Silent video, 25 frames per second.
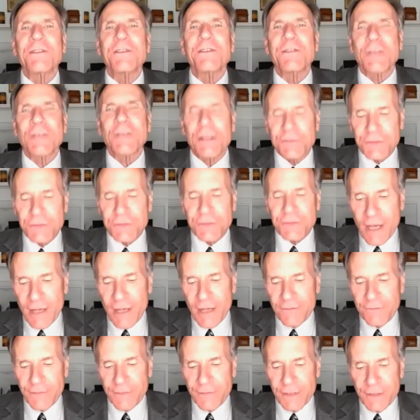such
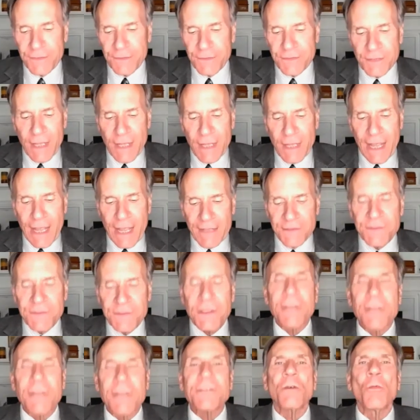confidence and
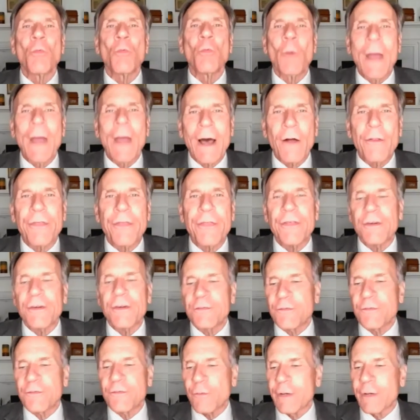such a wealth of
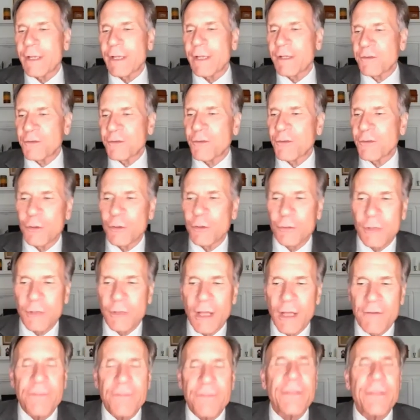friends who
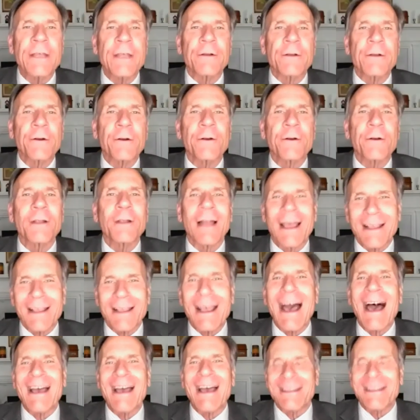loved theater like
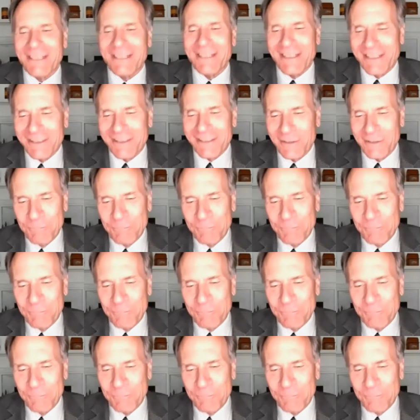I did.